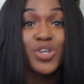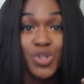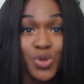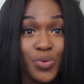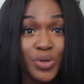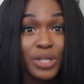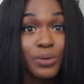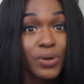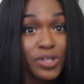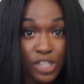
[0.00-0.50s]

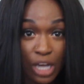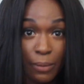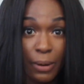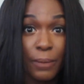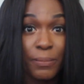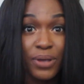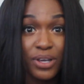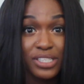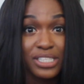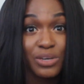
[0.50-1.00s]
You really want to talk
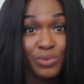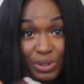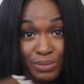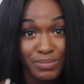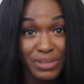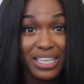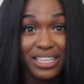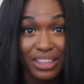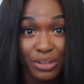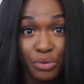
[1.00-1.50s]
about a piercing with
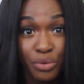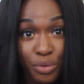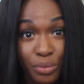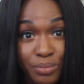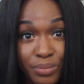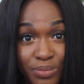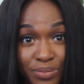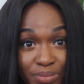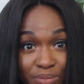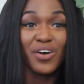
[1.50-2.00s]
me in the
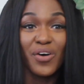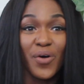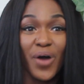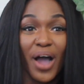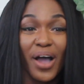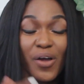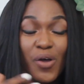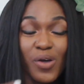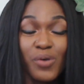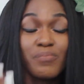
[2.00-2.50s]
room?
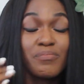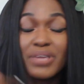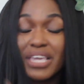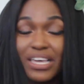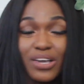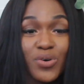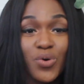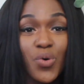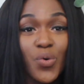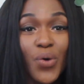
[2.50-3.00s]

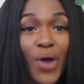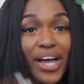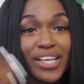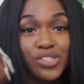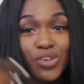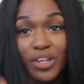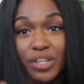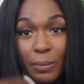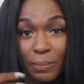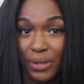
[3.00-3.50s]
Me, who
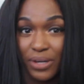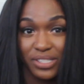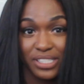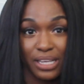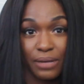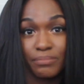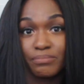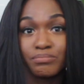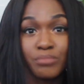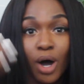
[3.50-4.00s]
has gotten a
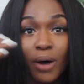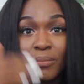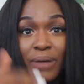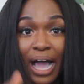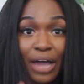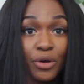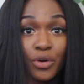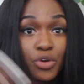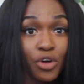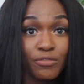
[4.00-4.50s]
piercing? Mom,
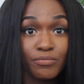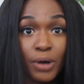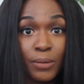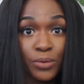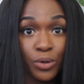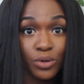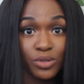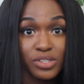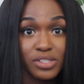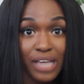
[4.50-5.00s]
I don't know if
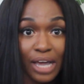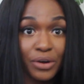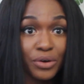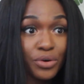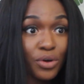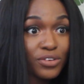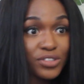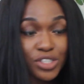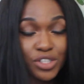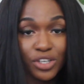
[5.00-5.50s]
mom knows. I
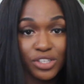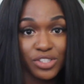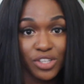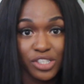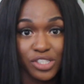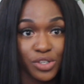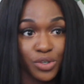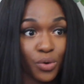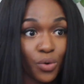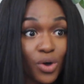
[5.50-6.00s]
don't know if she
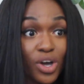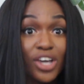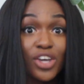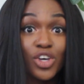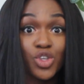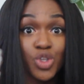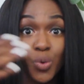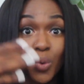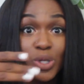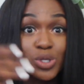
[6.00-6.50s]
doesn't know.
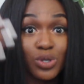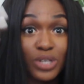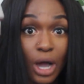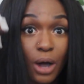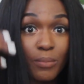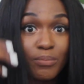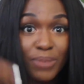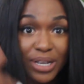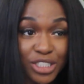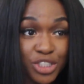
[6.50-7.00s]
You want to
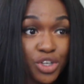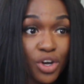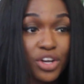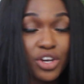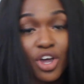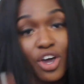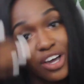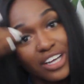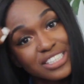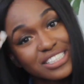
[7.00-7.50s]
now
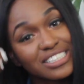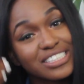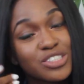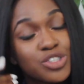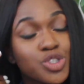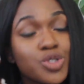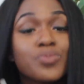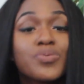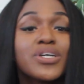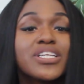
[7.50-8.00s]
mention the
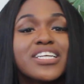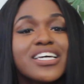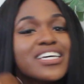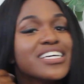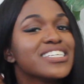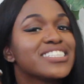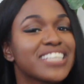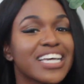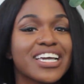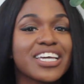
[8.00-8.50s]
stupid
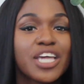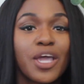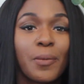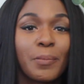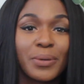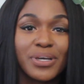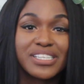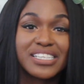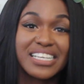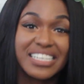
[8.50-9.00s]
second ear
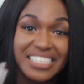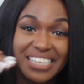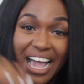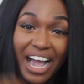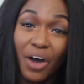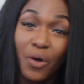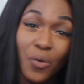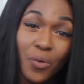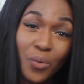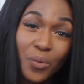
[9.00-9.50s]
piercing
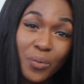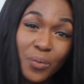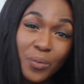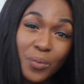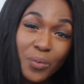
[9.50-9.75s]
now?